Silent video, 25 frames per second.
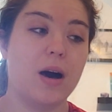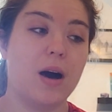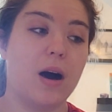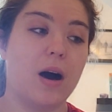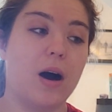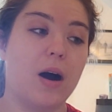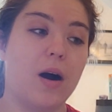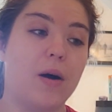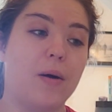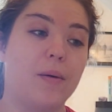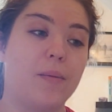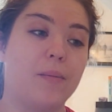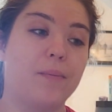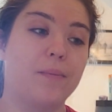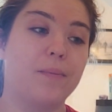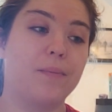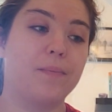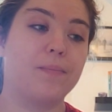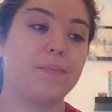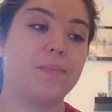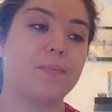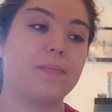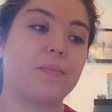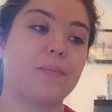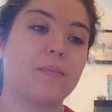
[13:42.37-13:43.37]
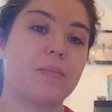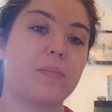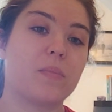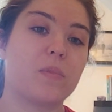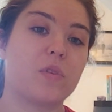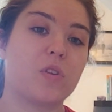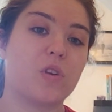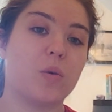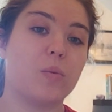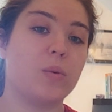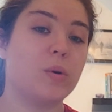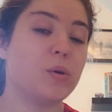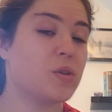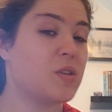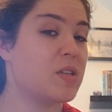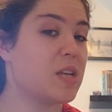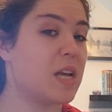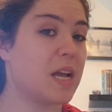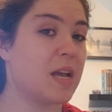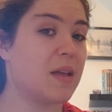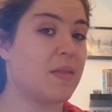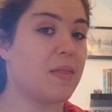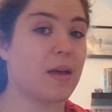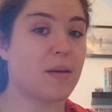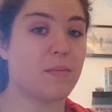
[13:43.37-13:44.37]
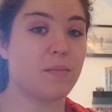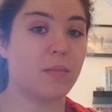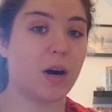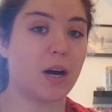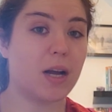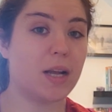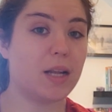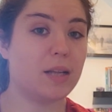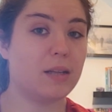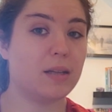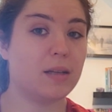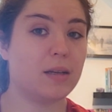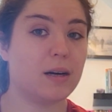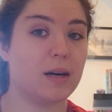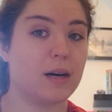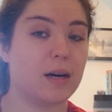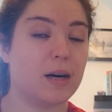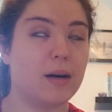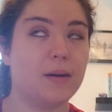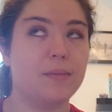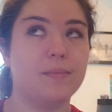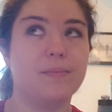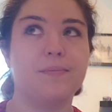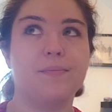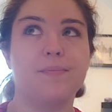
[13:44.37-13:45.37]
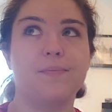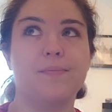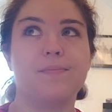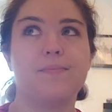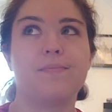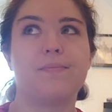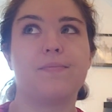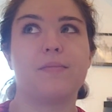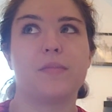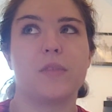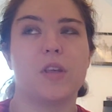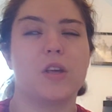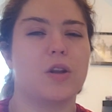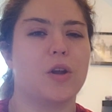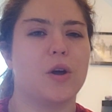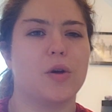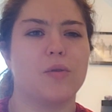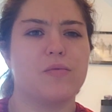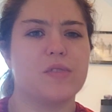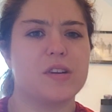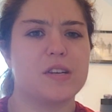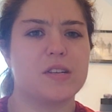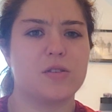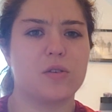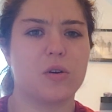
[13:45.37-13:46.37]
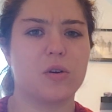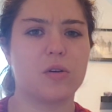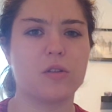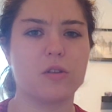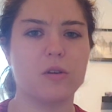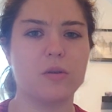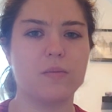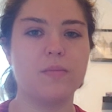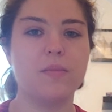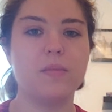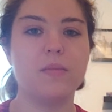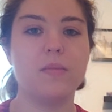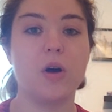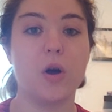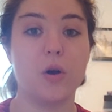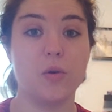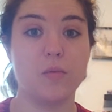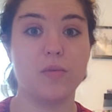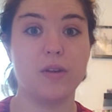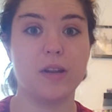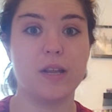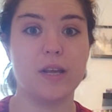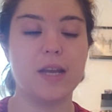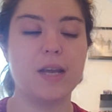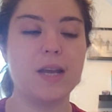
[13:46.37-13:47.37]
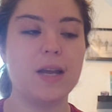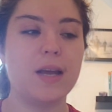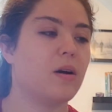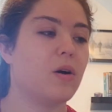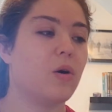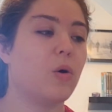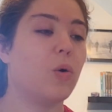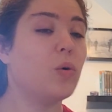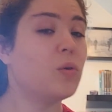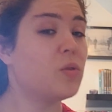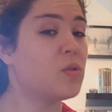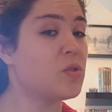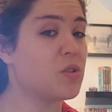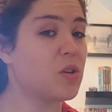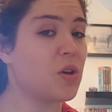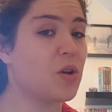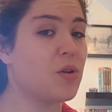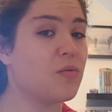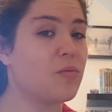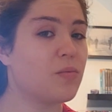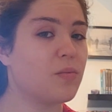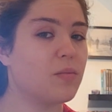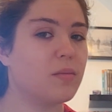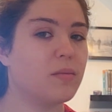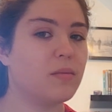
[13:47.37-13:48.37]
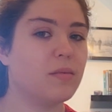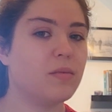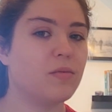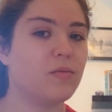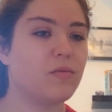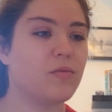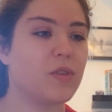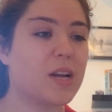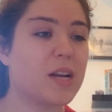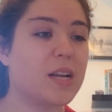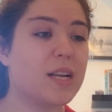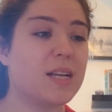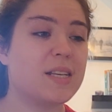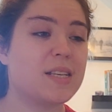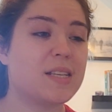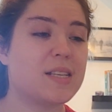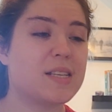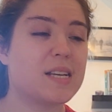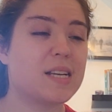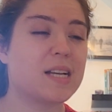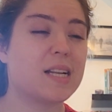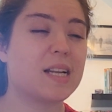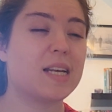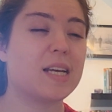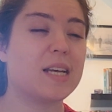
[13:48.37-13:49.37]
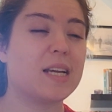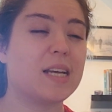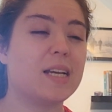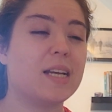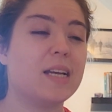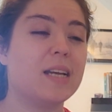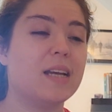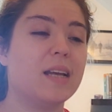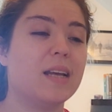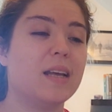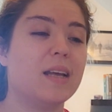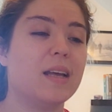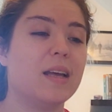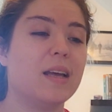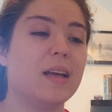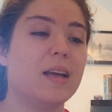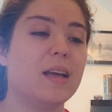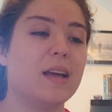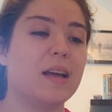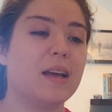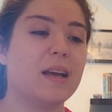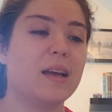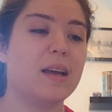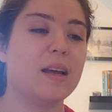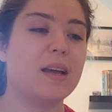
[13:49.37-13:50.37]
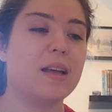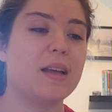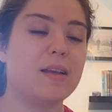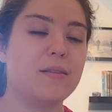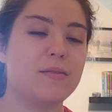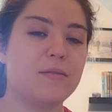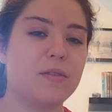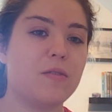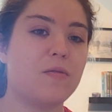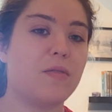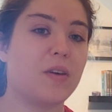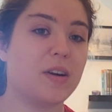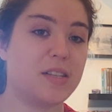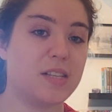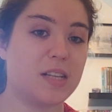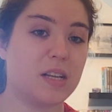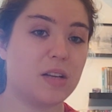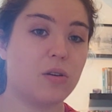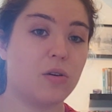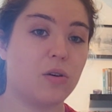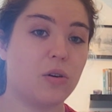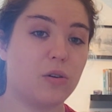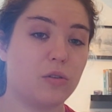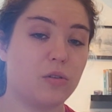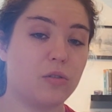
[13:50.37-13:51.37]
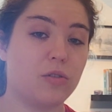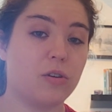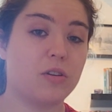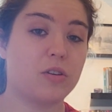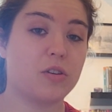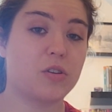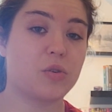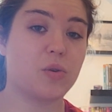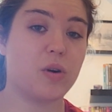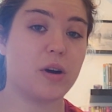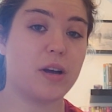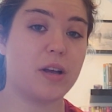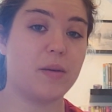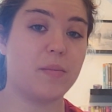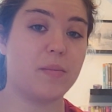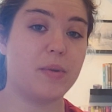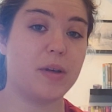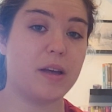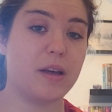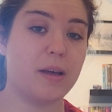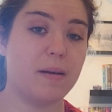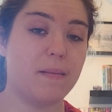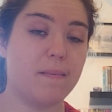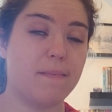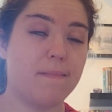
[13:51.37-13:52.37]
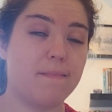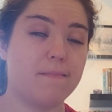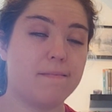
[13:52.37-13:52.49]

So we'll see. They might, you know, restock them, hopefully. Also, realistically, even if I did crunch quite a bit,